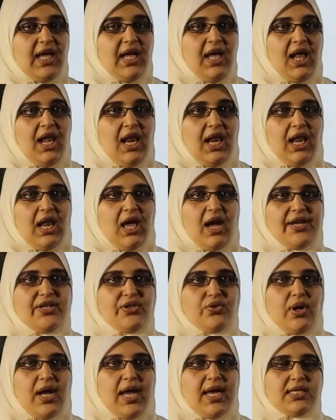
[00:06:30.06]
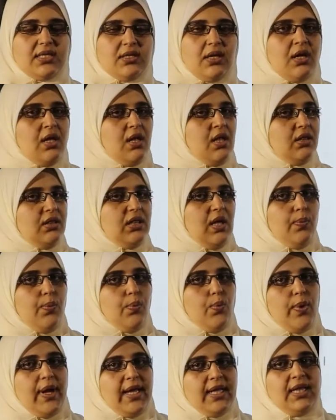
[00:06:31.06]
the light rays.
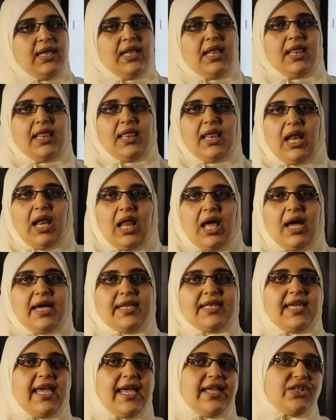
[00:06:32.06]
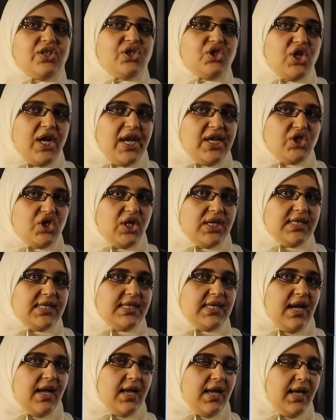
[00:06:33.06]
But when the light can change
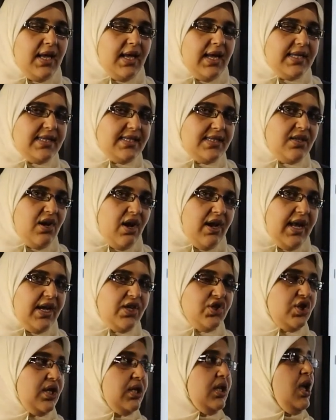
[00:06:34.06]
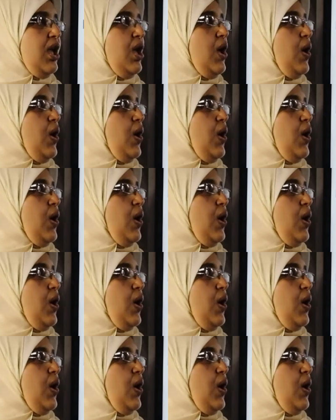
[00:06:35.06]
its direction